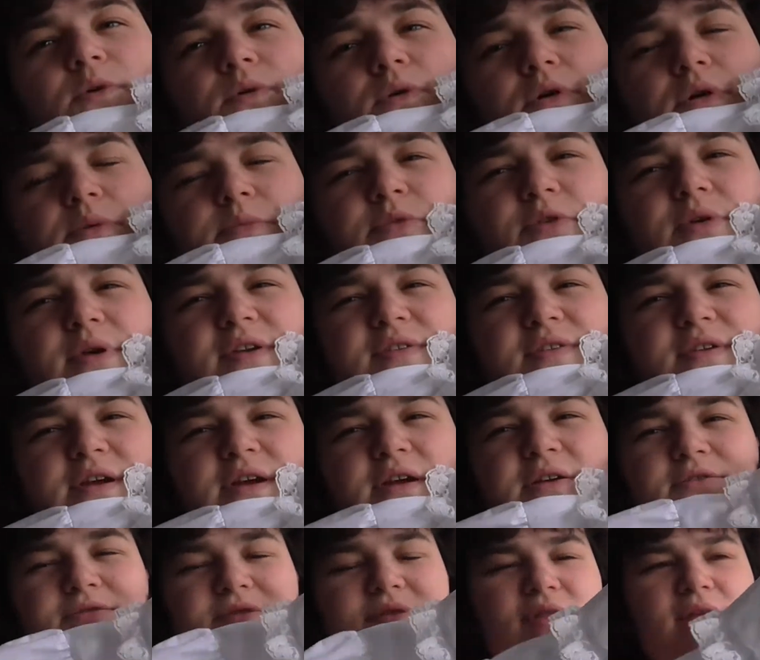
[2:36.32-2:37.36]
Oh, I'm so
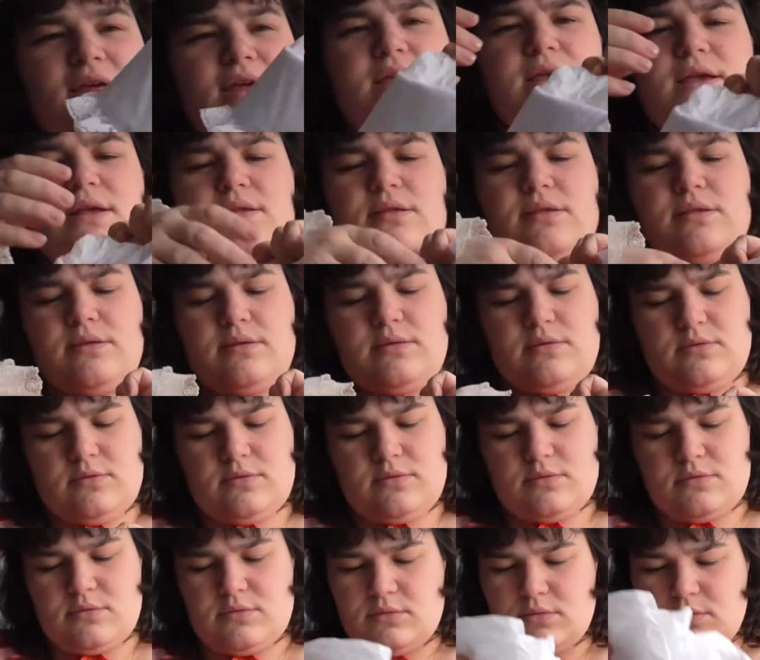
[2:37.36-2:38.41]
excited for these.
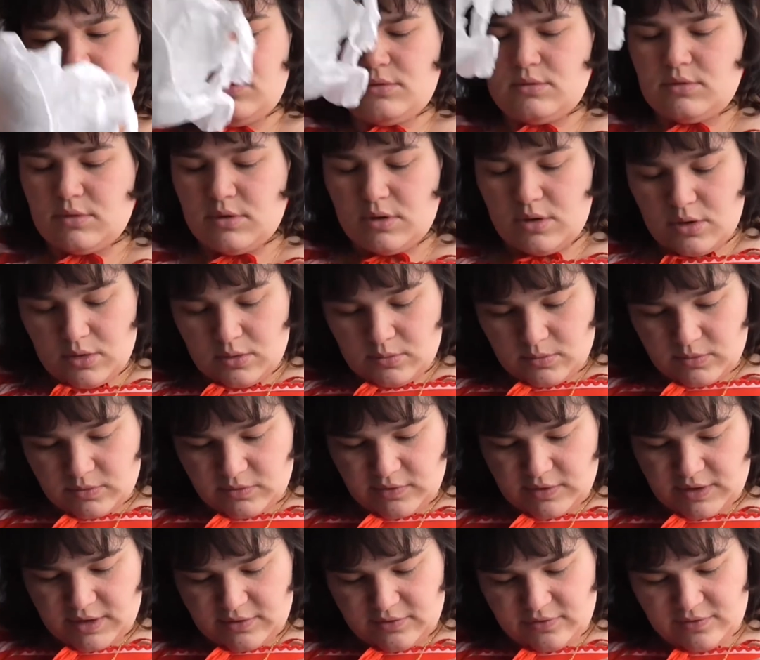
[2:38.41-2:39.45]

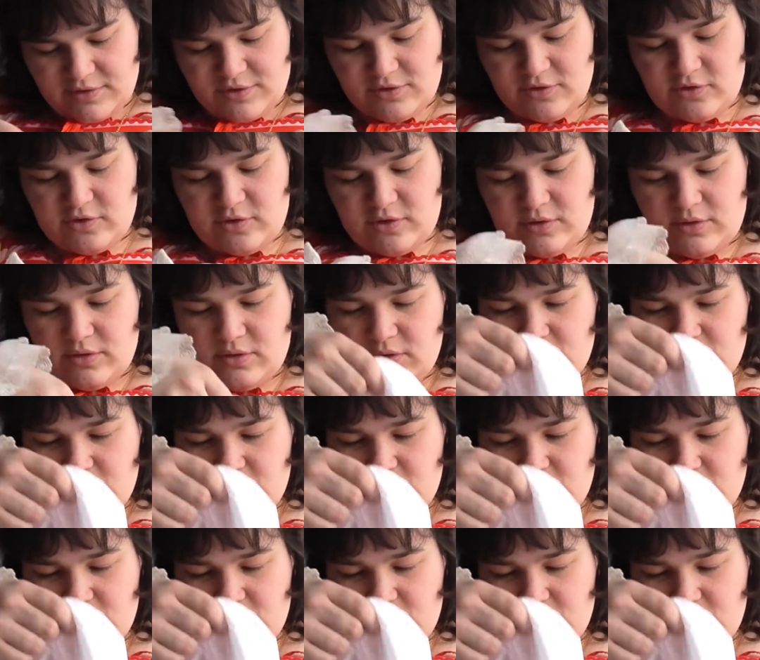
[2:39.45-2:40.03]
Once again, tissue.